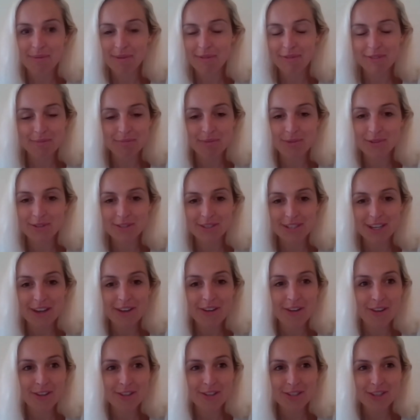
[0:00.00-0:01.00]
of sports
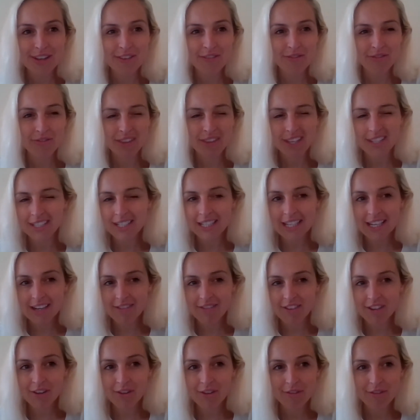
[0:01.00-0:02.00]
psychology, if that's clear
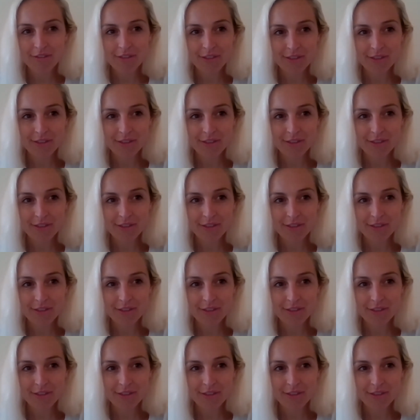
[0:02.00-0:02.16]
enough.